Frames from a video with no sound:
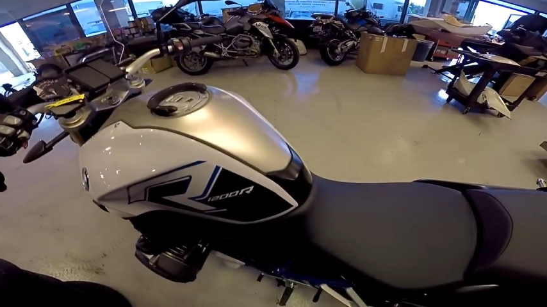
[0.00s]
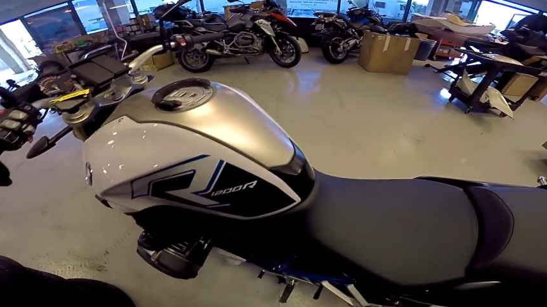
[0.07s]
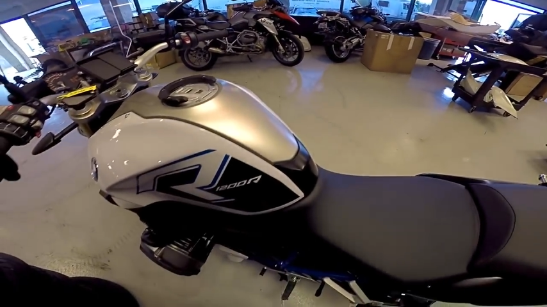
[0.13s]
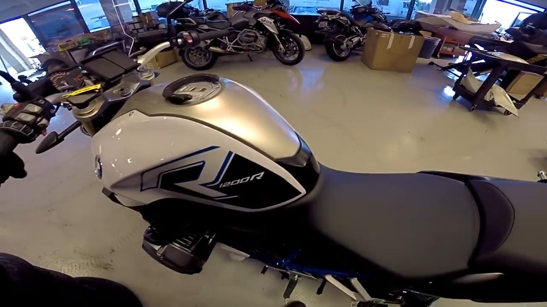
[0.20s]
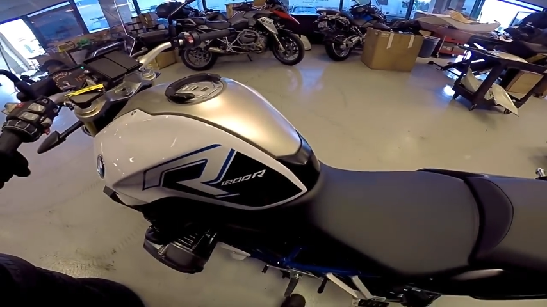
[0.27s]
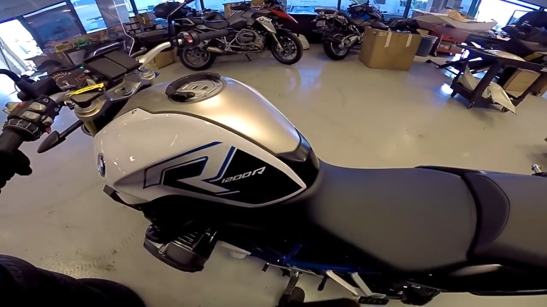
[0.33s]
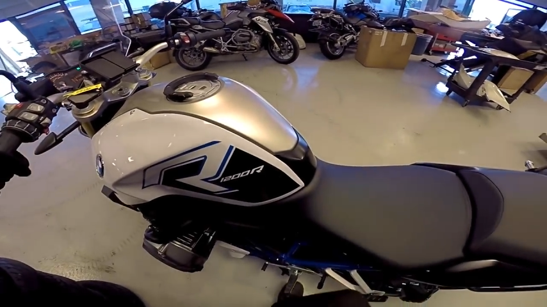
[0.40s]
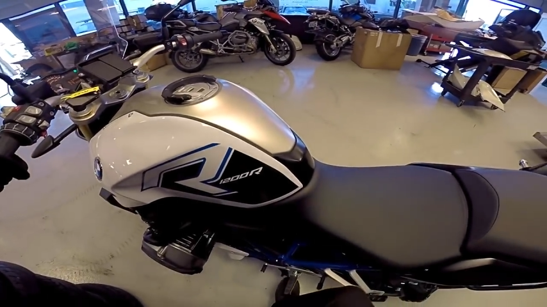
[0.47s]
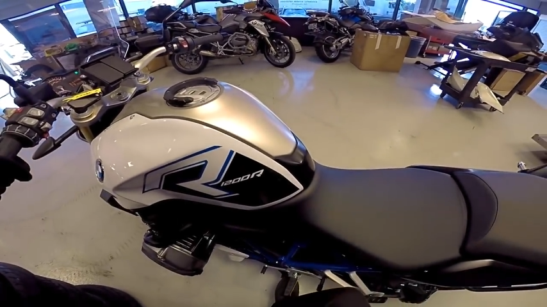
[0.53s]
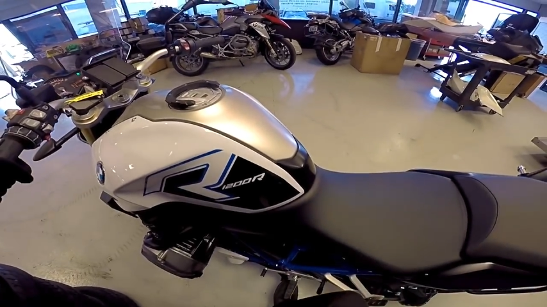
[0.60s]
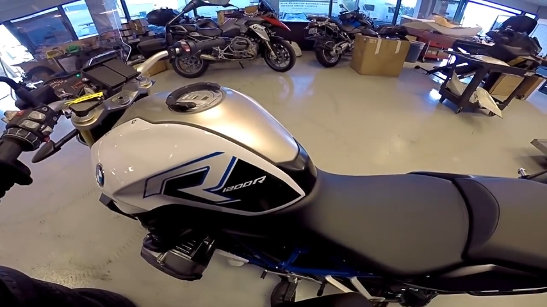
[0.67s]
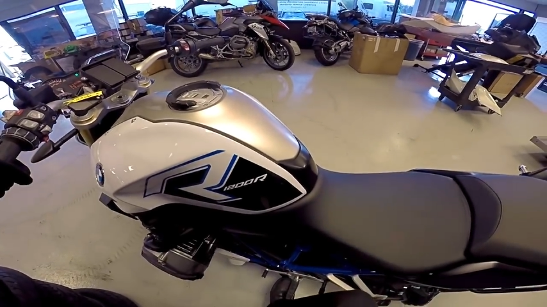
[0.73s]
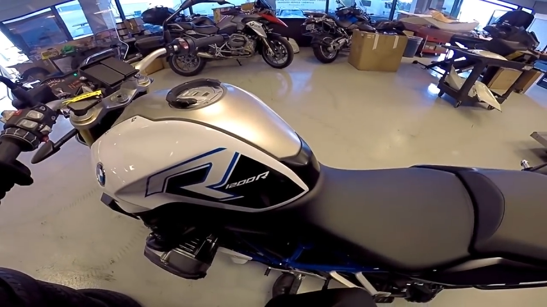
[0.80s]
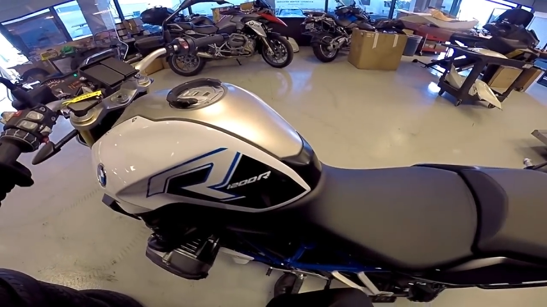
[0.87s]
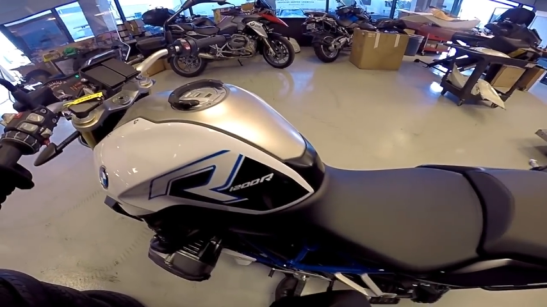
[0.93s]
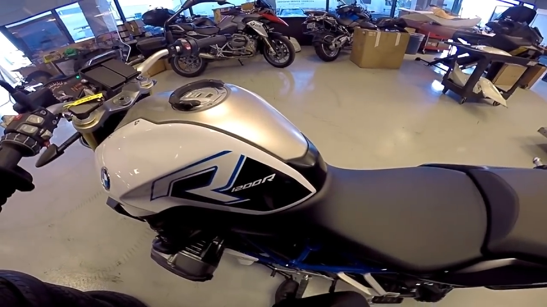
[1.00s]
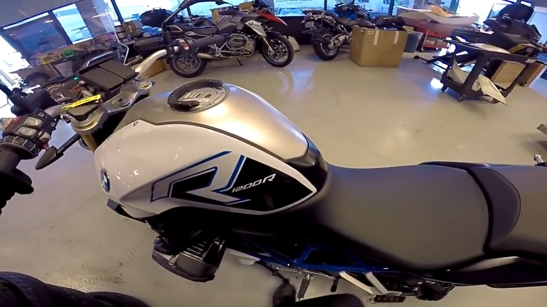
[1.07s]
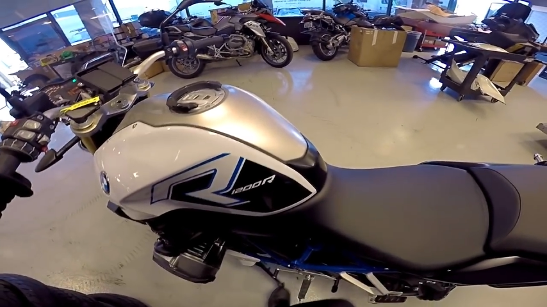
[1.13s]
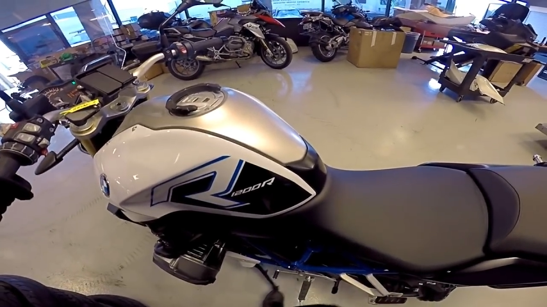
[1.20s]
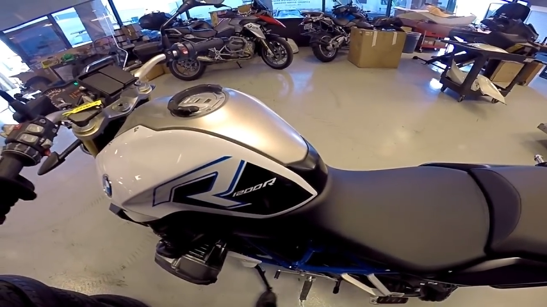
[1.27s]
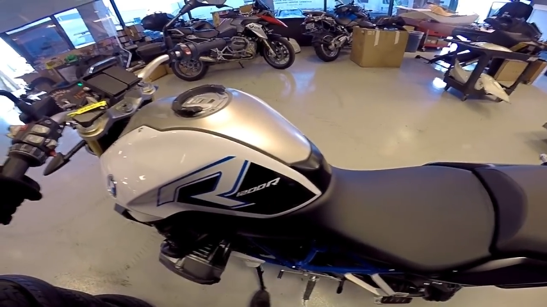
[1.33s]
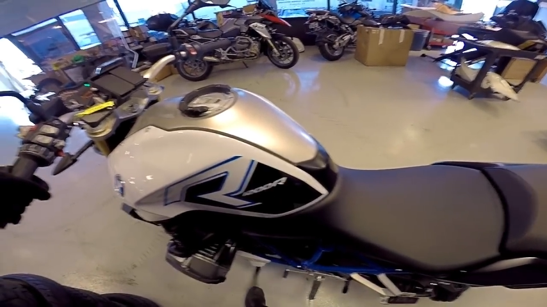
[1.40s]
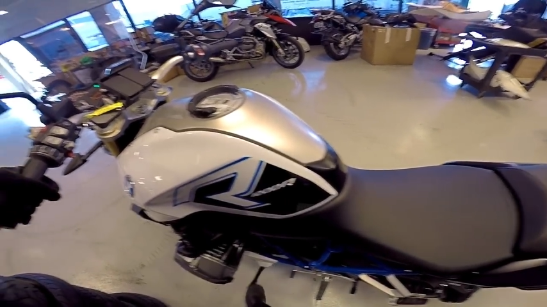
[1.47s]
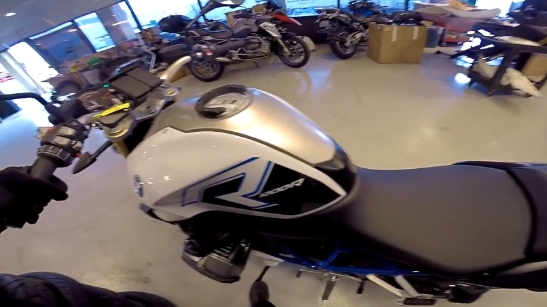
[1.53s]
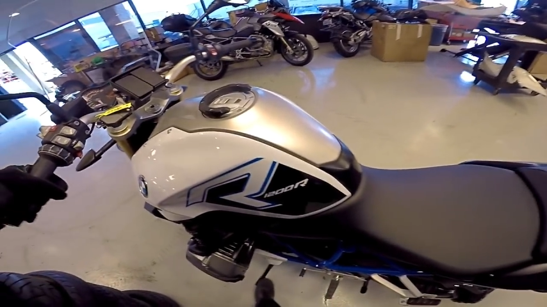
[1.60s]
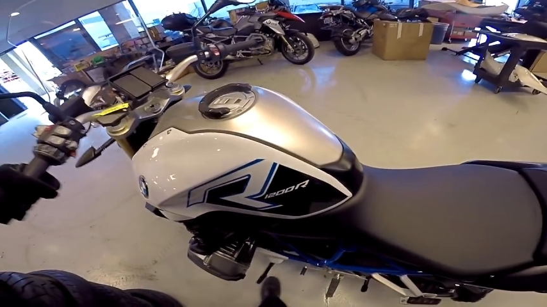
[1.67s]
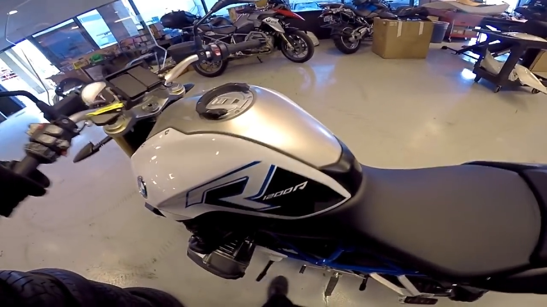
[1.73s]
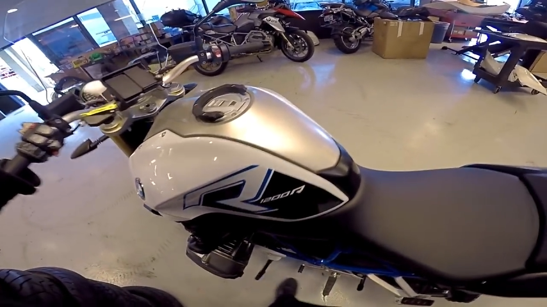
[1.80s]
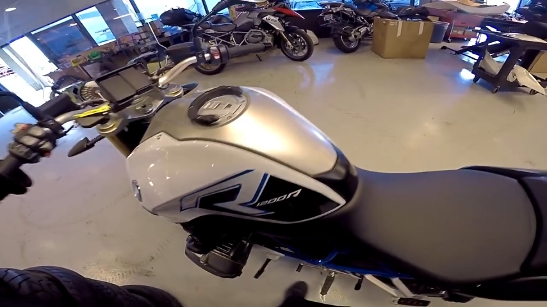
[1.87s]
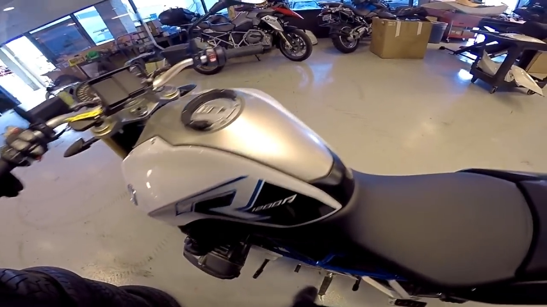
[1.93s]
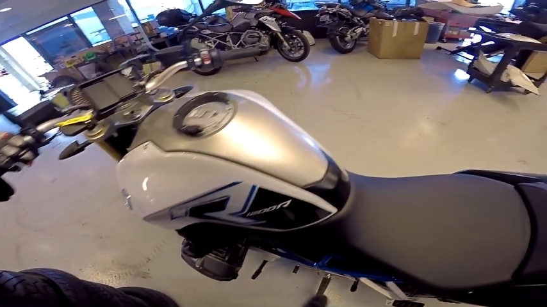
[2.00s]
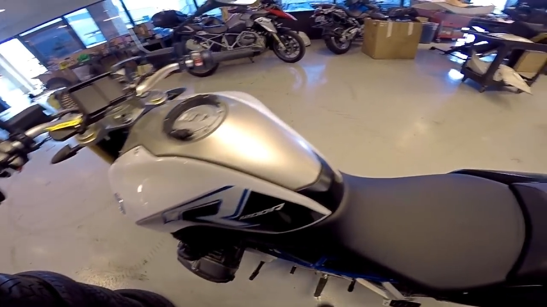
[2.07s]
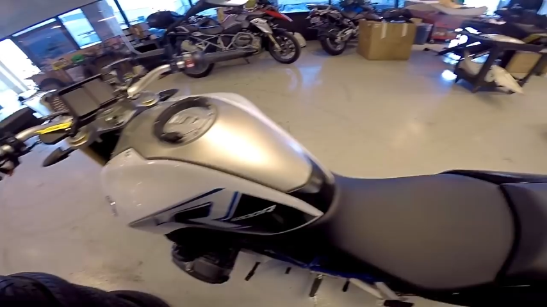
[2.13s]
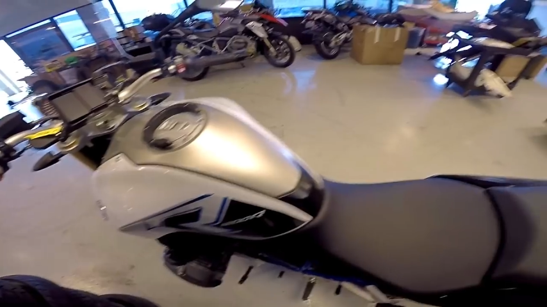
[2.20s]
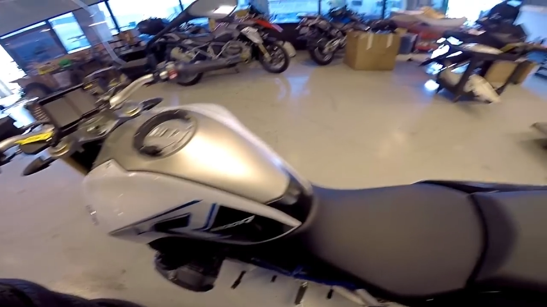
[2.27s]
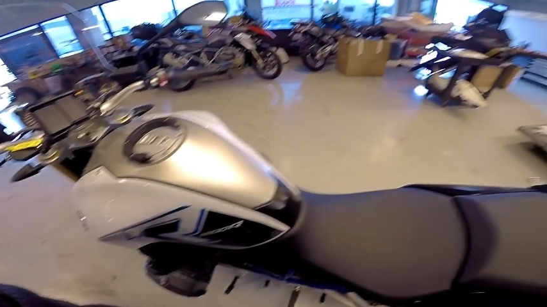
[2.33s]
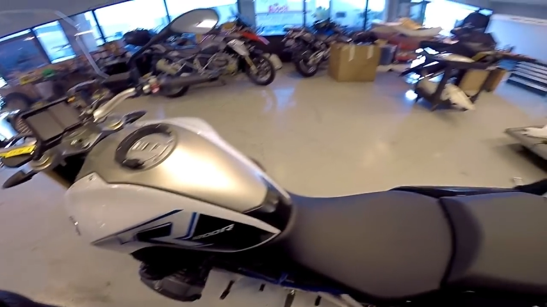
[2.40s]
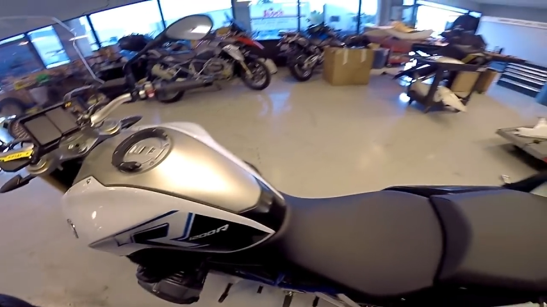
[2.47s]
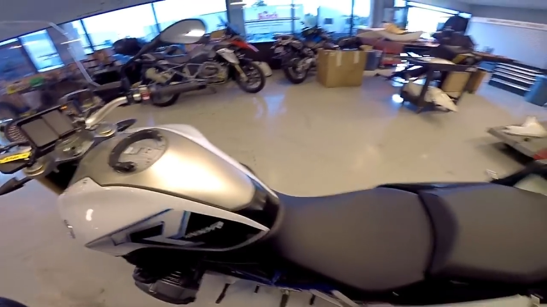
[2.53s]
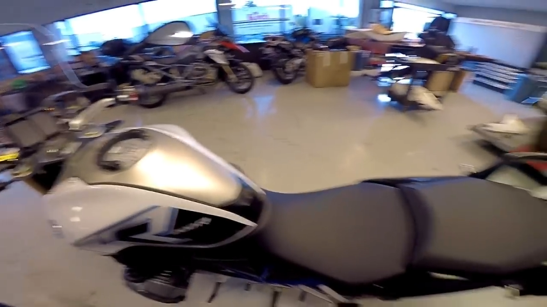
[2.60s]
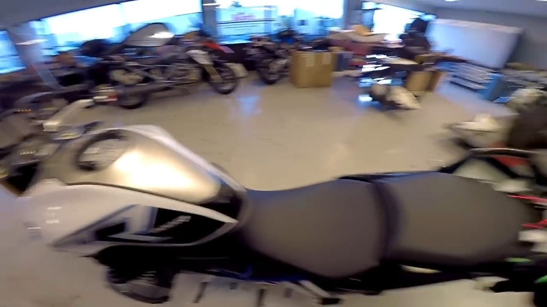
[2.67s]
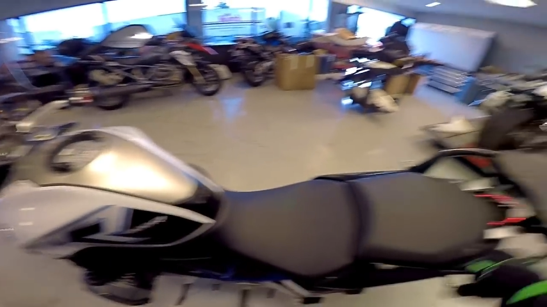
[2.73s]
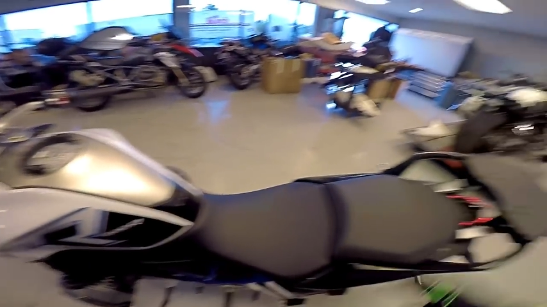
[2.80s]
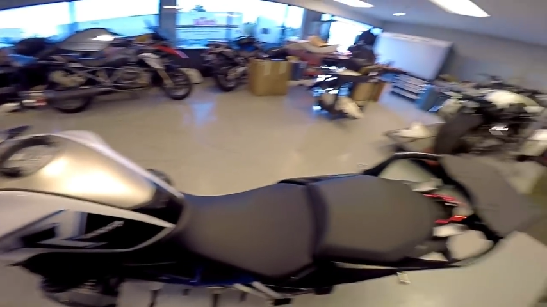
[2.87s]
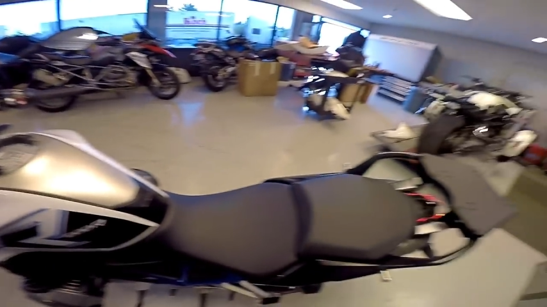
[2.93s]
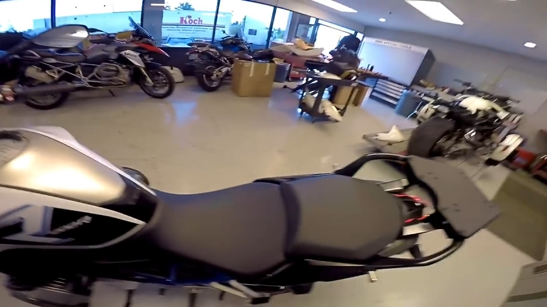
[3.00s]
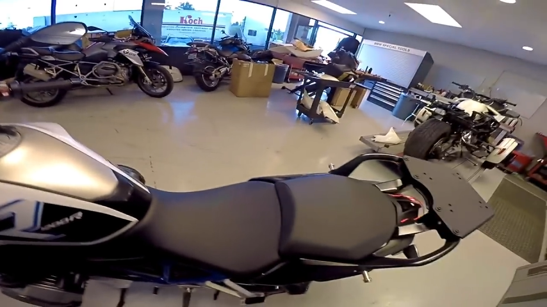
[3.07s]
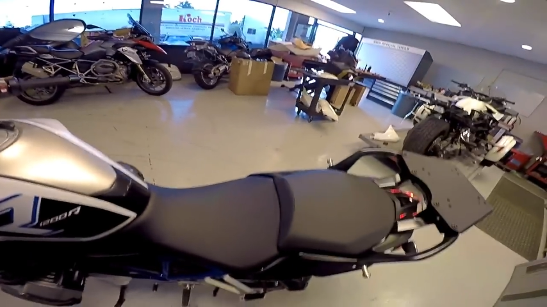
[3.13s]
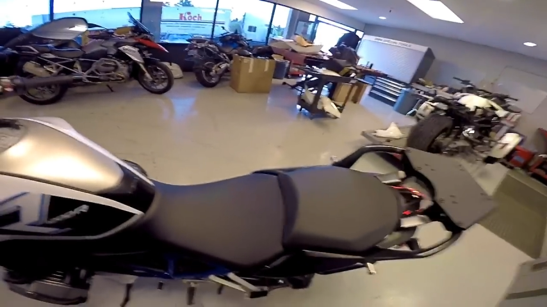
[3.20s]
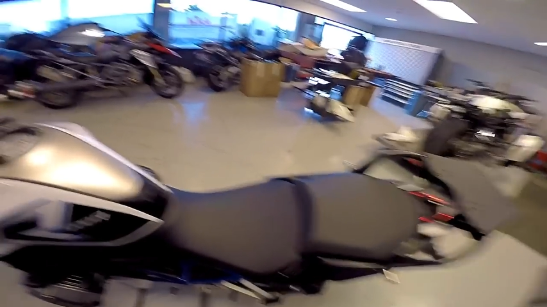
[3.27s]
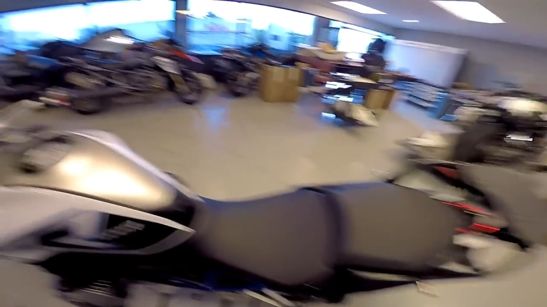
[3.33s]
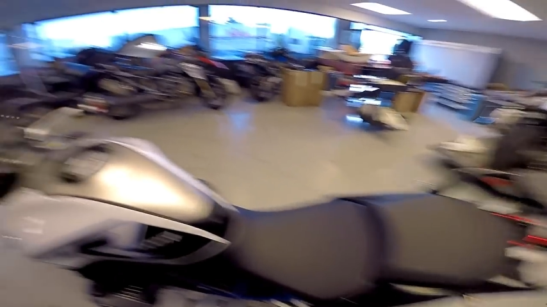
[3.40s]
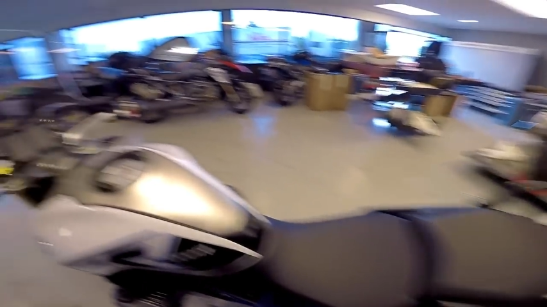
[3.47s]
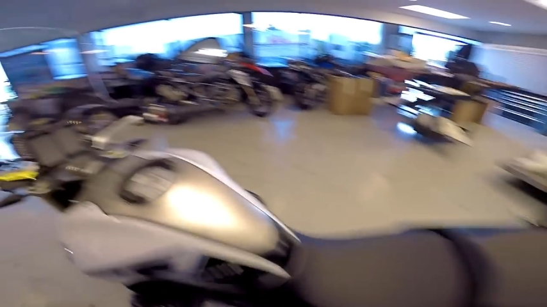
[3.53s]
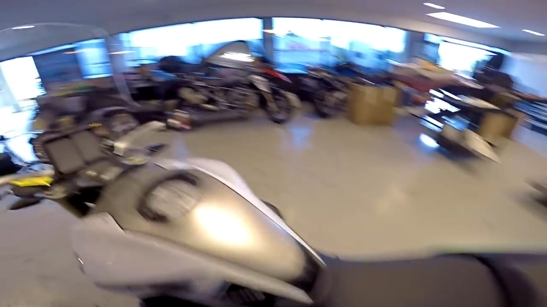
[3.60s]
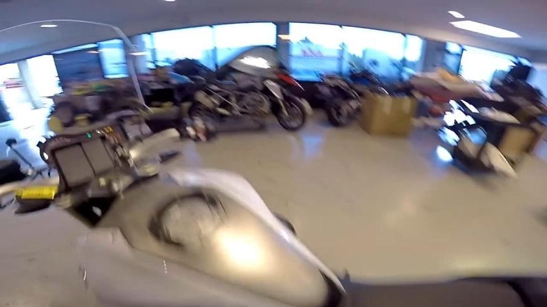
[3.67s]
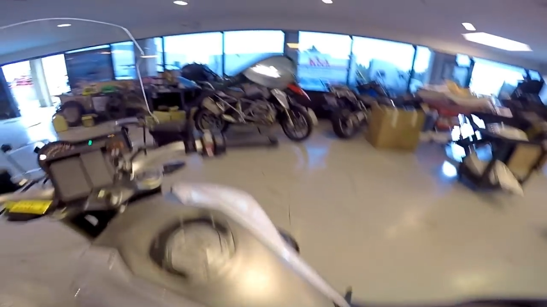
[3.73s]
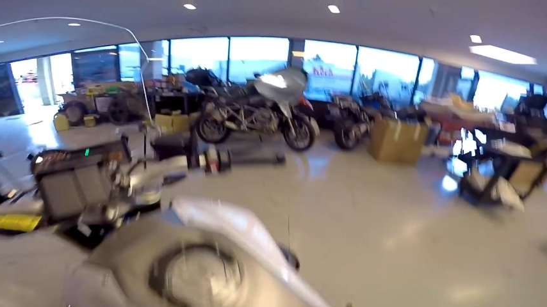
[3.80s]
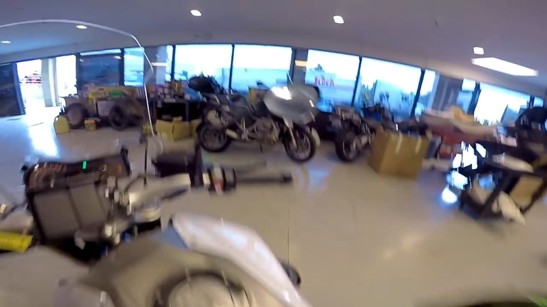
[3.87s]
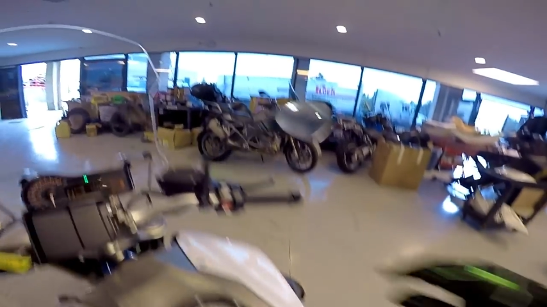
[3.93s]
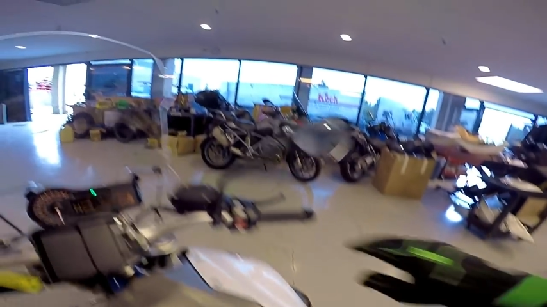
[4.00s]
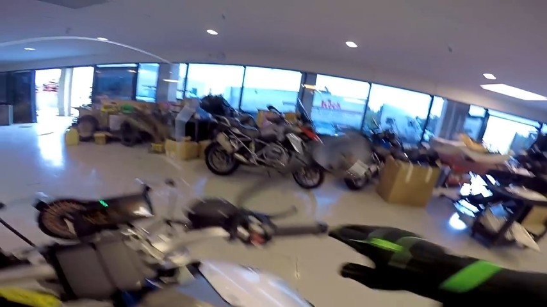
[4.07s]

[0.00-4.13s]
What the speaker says: No face is visible, so there are no lips to read.